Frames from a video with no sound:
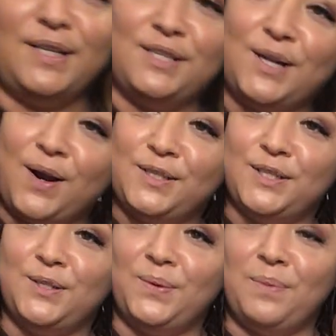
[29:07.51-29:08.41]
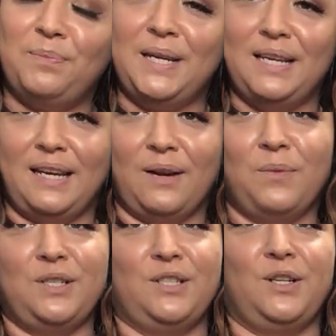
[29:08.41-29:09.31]
to start to do the beading,
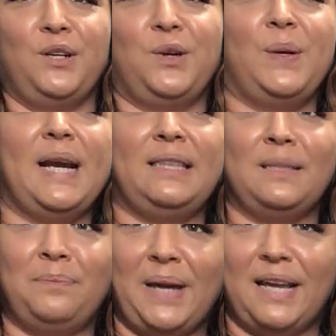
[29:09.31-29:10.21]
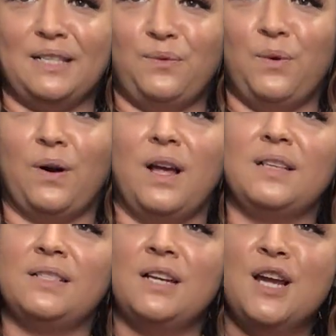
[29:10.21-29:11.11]
which is going to create the base for
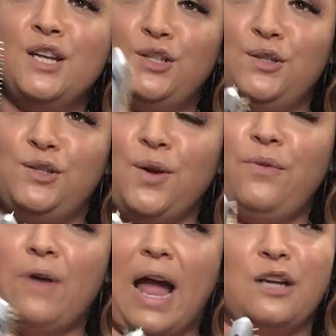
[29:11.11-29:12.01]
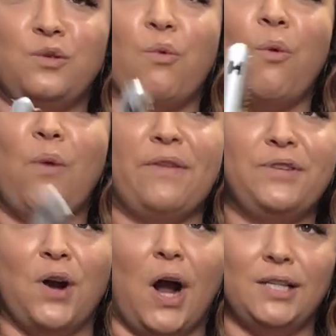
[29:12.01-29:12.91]
us to sew the actual weft
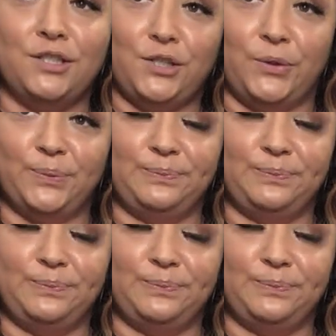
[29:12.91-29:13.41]
onto.